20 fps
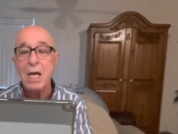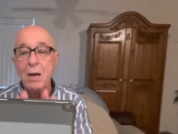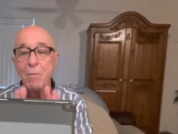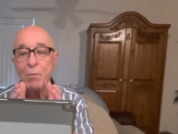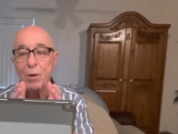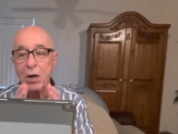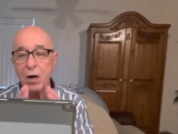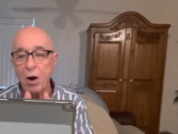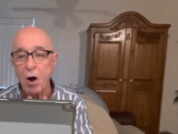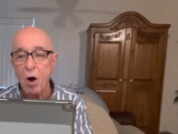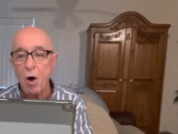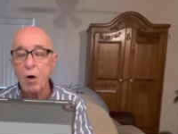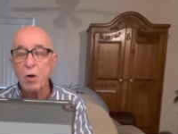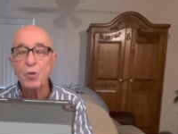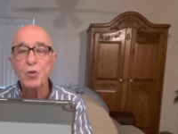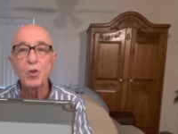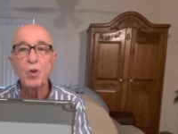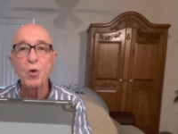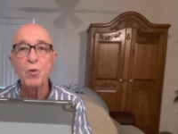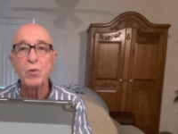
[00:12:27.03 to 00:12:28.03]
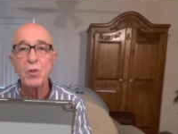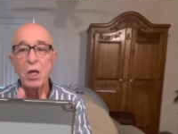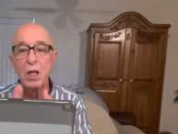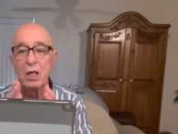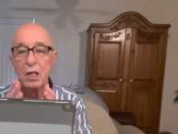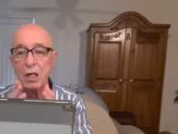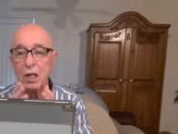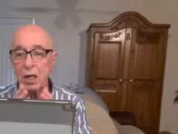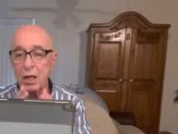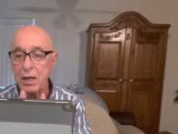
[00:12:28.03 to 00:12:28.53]
but also the
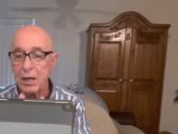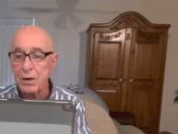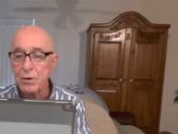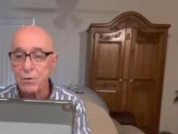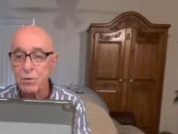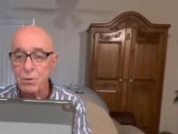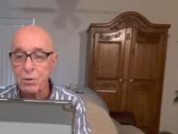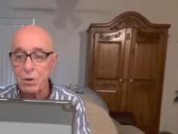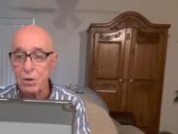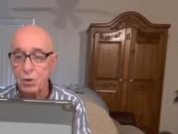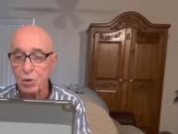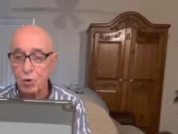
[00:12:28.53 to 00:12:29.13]
literal